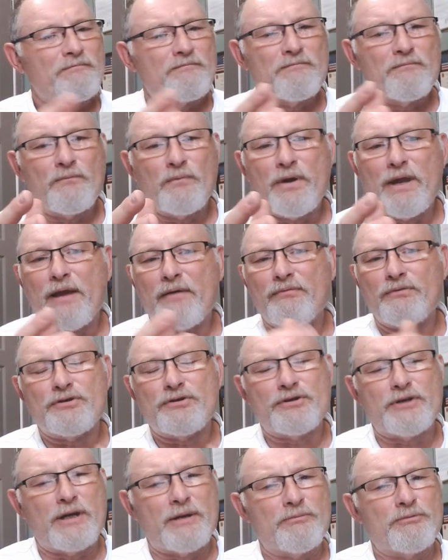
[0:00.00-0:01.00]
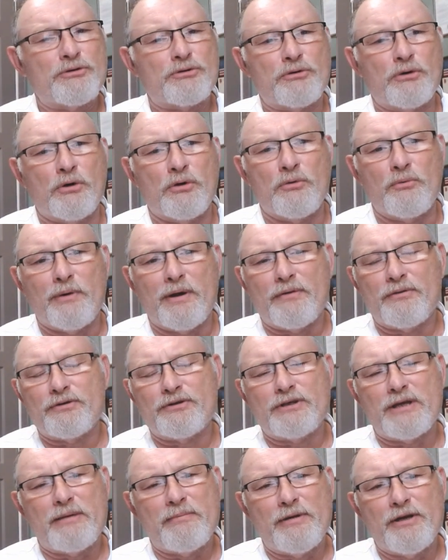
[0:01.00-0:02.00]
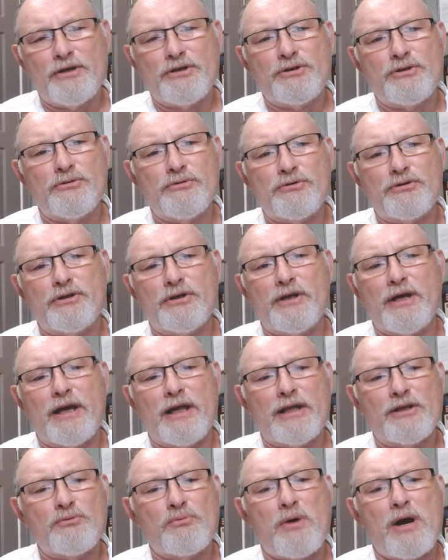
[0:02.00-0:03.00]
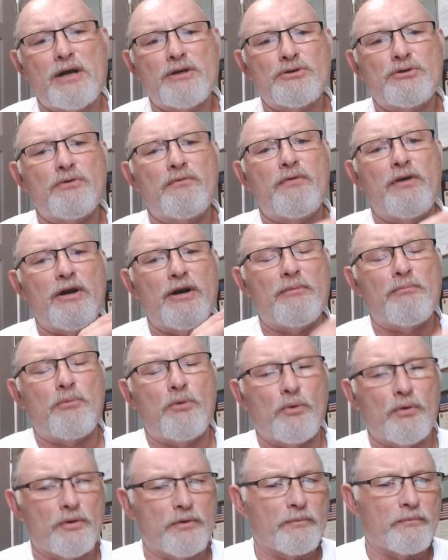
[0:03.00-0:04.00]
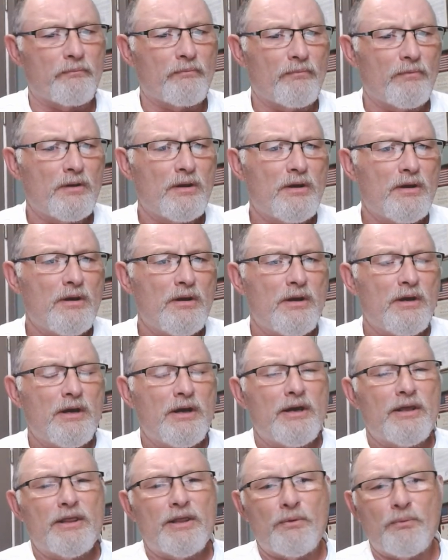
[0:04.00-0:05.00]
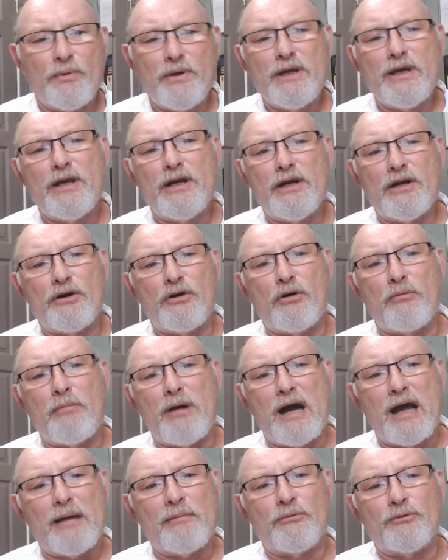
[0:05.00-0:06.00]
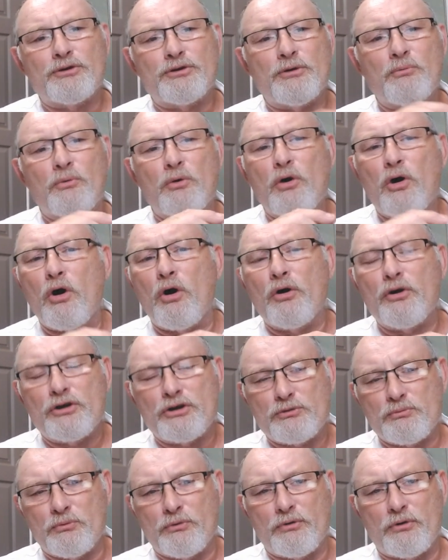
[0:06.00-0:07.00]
We have the same struggle. We have the same issues today. That's why it's so very important that we get in our Bibles and we're honest with